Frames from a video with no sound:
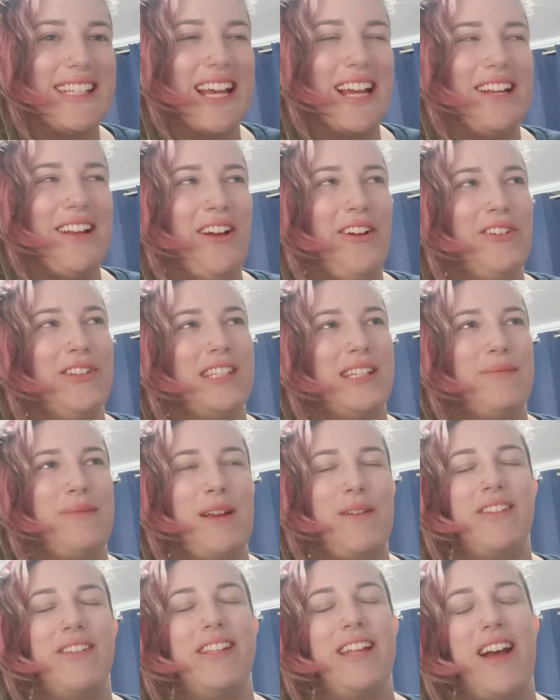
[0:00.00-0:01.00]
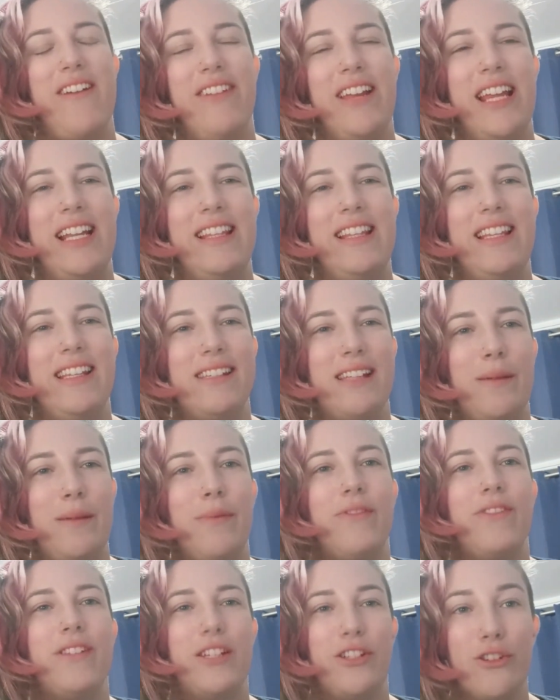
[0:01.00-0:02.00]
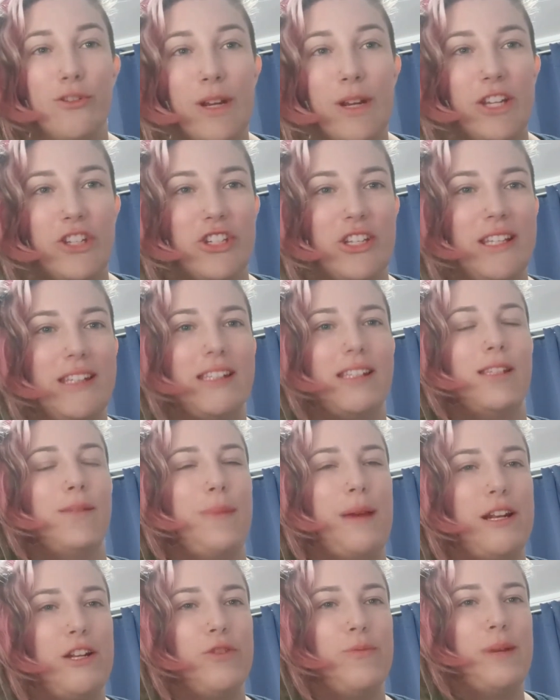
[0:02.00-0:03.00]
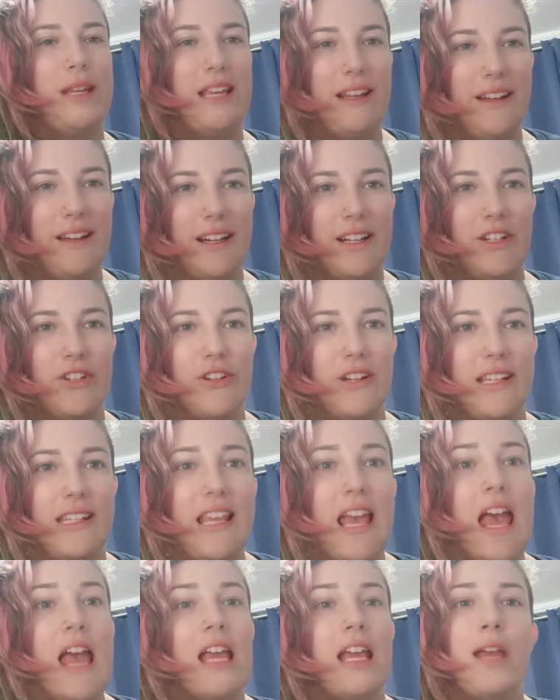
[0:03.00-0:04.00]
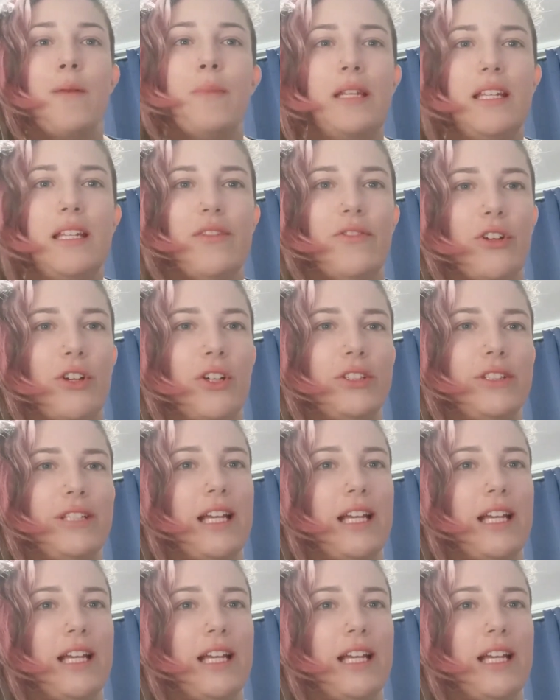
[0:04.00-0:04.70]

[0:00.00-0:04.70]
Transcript: I know sometimes navigating these type of situations in Spanish-speaking countries can be difficult,